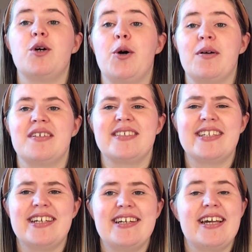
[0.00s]

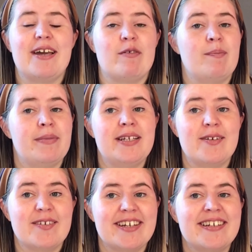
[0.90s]
Honestly, if I'm being
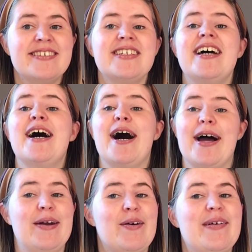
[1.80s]
honest, I
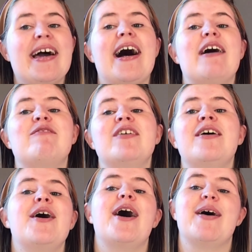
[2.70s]
don't have
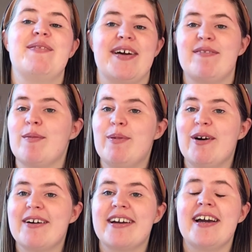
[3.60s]
a favourite
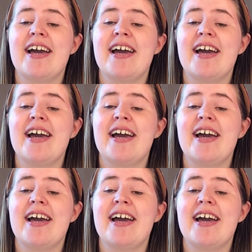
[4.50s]
book.